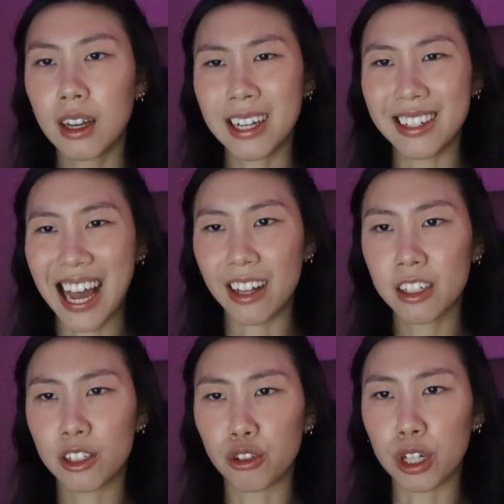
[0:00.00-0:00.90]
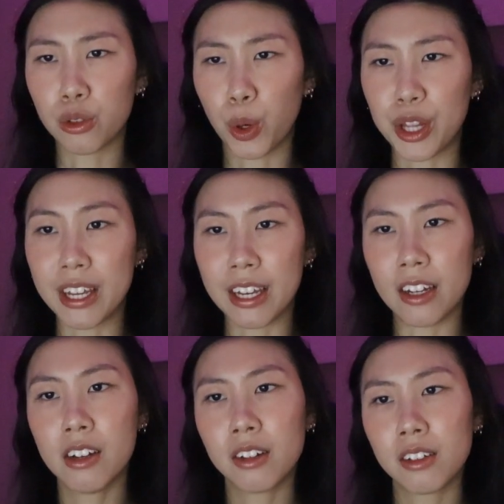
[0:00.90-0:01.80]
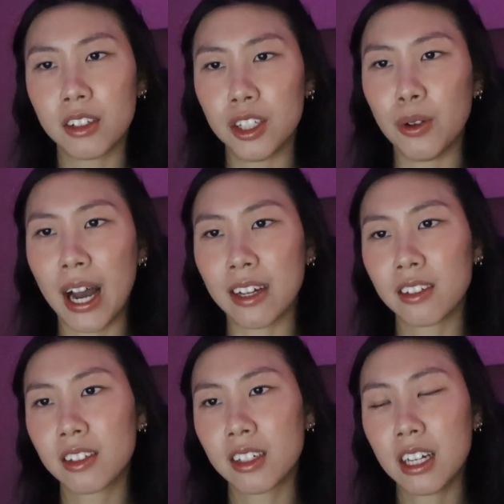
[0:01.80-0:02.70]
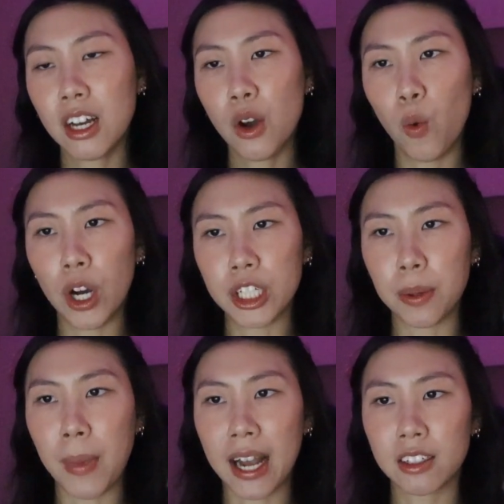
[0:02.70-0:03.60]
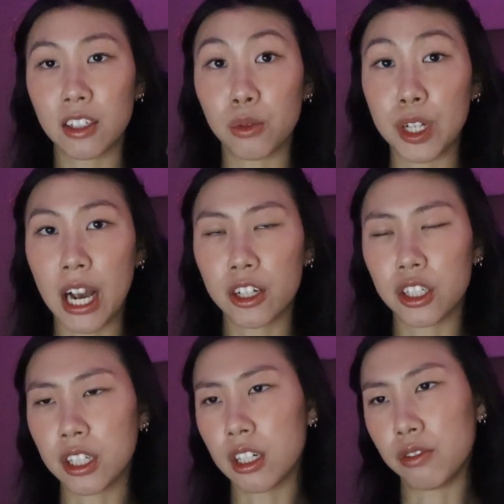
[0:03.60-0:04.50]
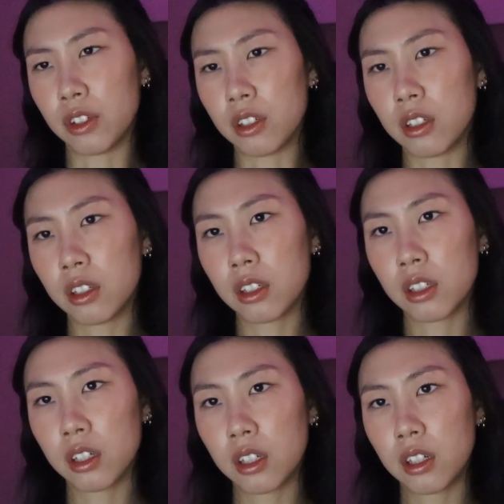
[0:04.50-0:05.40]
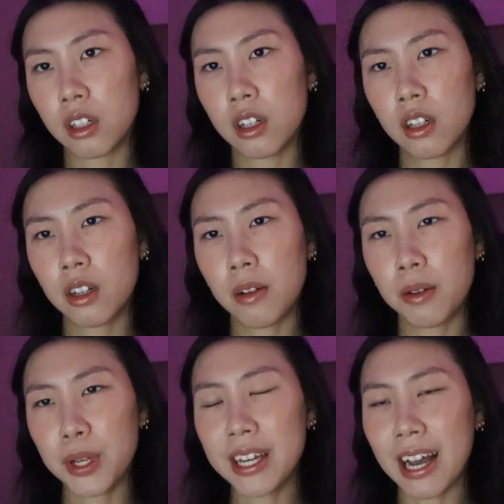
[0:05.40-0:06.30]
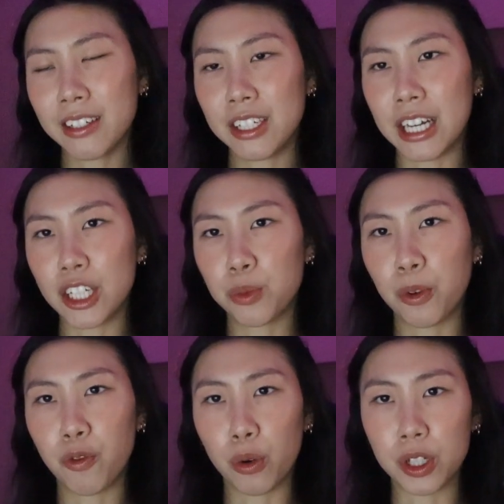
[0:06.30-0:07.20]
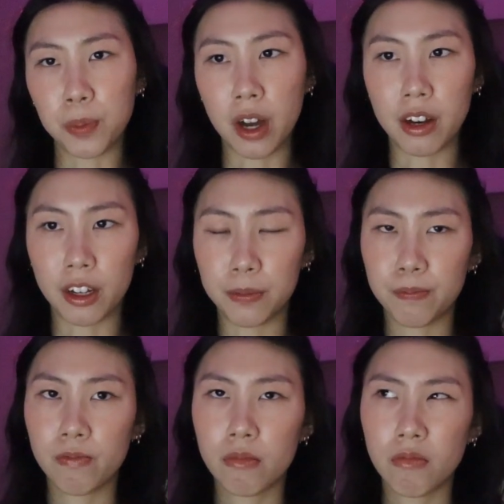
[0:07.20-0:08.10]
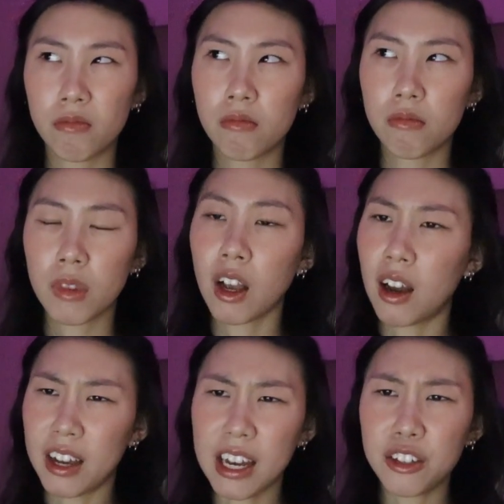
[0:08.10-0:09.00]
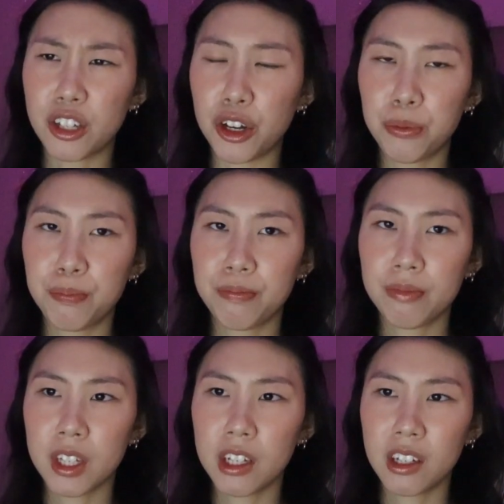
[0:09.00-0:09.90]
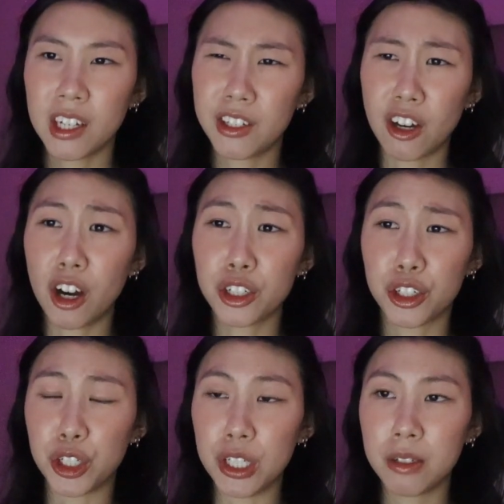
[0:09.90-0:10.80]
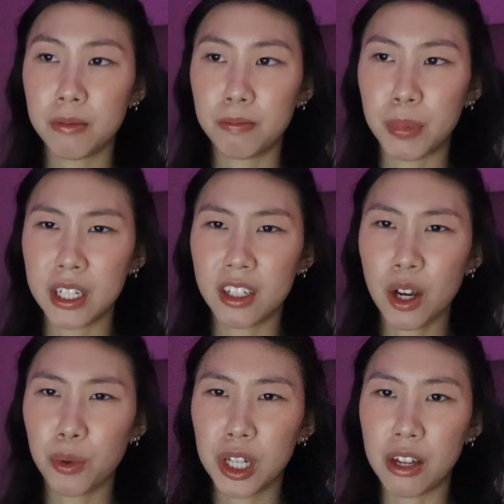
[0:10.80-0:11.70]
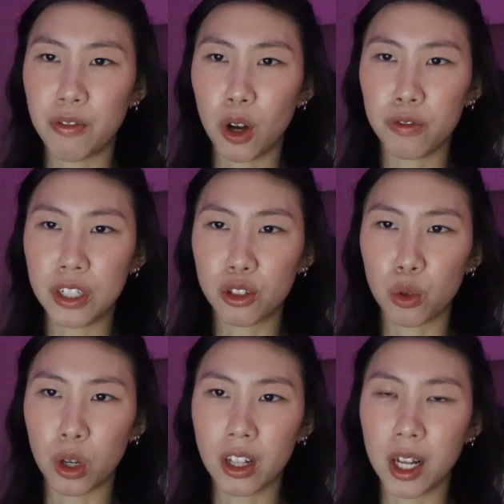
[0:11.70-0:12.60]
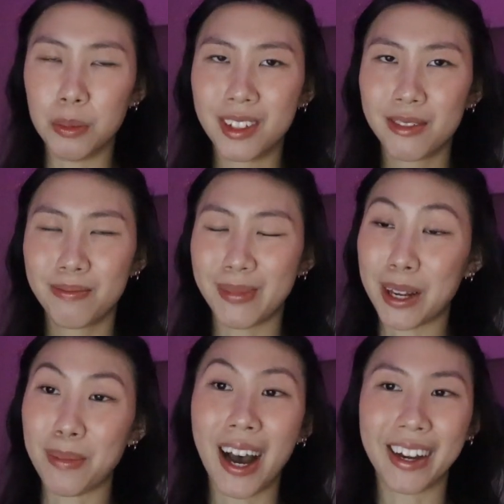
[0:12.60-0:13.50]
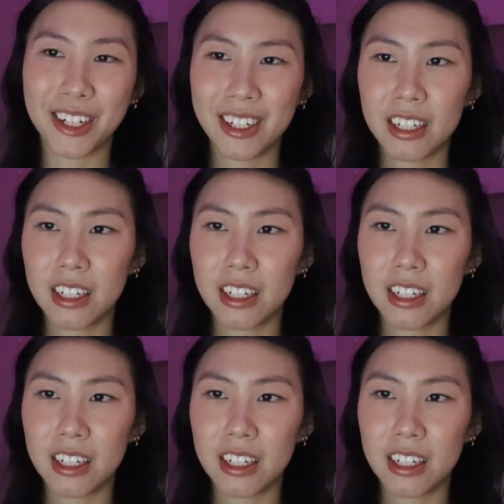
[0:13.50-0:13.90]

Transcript: Is Alec a trustworthy kid? You ask, watching Max's reaction carefully. He hesitates before responding. I guess so. He's an honor student, but he's not really involved in school clubs, like mine.